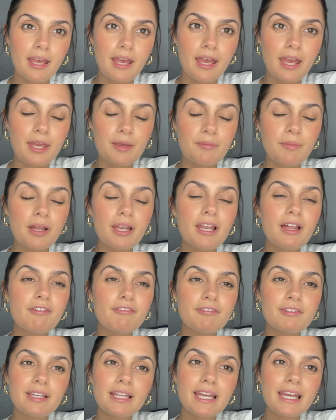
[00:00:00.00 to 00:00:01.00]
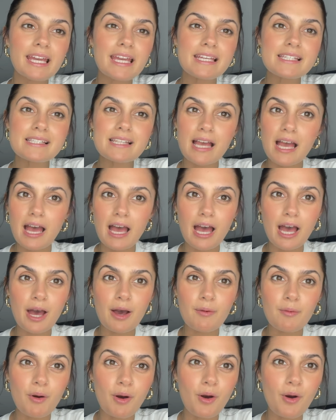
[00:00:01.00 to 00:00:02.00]
Hey my lovelies,
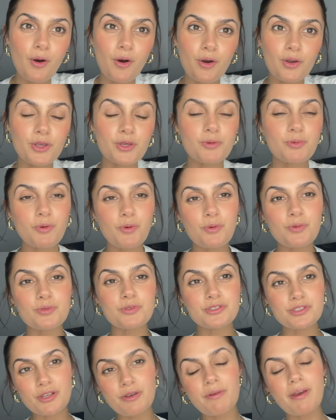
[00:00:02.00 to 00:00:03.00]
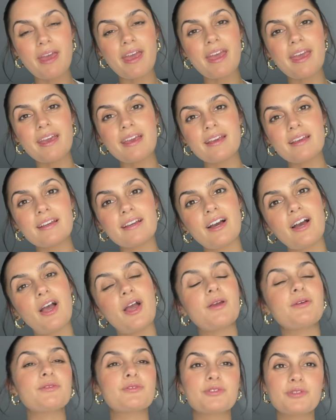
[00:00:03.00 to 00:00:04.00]
how are you all doing? I
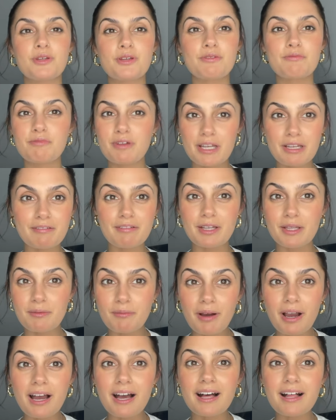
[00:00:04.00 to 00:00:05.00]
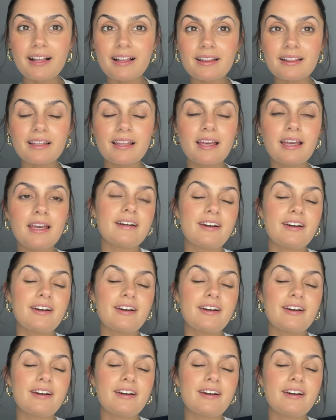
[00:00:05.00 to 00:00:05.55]
hope you're doing really, really well.